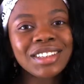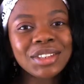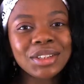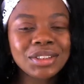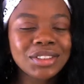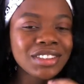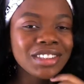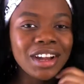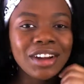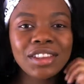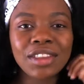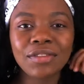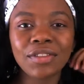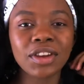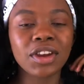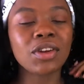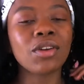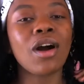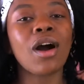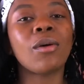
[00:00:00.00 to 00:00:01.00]
So to start the
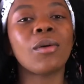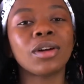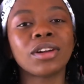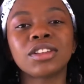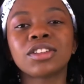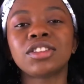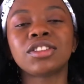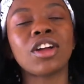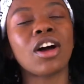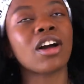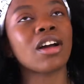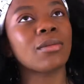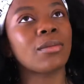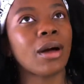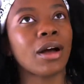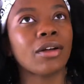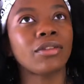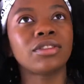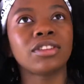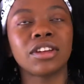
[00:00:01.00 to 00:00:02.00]
video, I wanted to talk
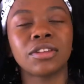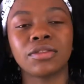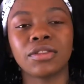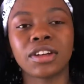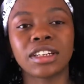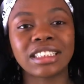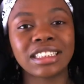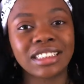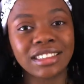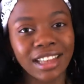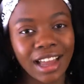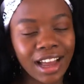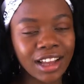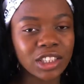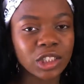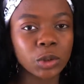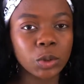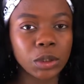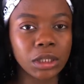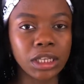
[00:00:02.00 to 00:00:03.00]
about different
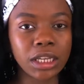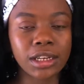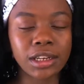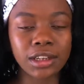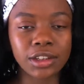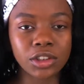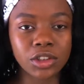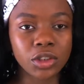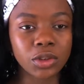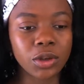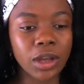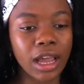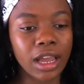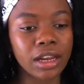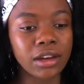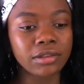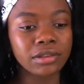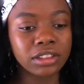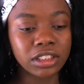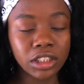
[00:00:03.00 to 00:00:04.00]
stats relating to
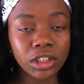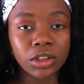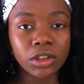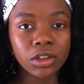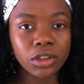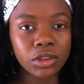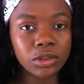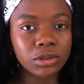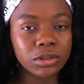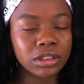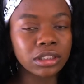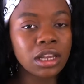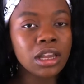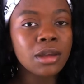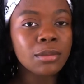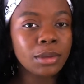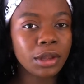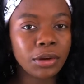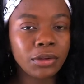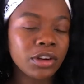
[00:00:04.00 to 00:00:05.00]
kind of single-use
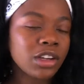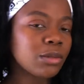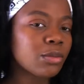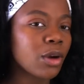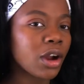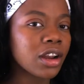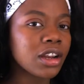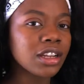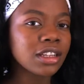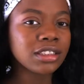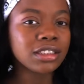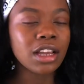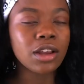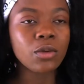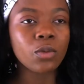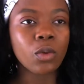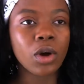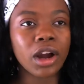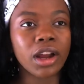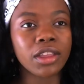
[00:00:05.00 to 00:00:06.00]
period products
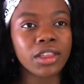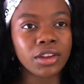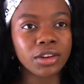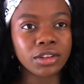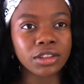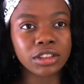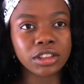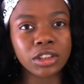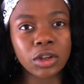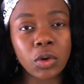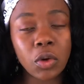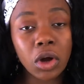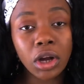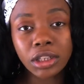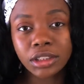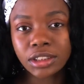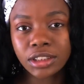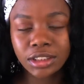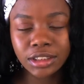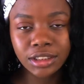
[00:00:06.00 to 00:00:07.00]
and why they're so
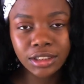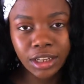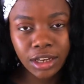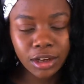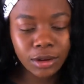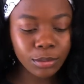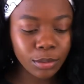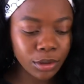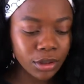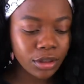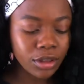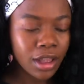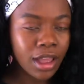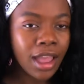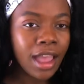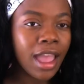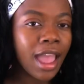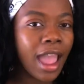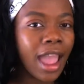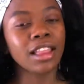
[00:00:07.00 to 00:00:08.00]
unsustainable.
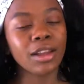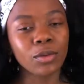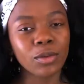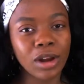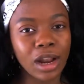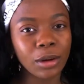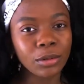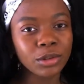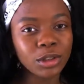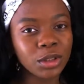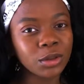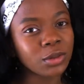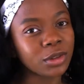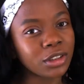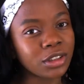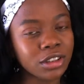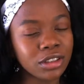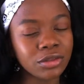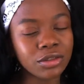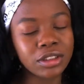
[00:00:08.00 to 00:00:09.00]
Like when I was doing
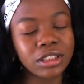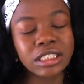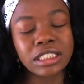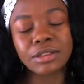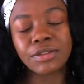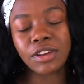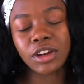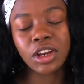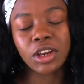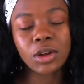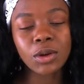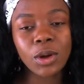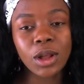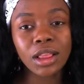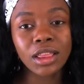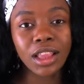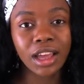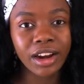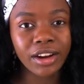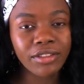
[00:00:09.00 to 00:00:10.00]
research for this video,
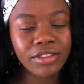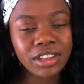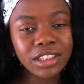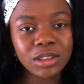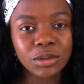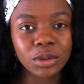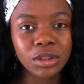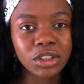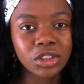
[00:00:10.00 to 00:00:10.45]
a lot of these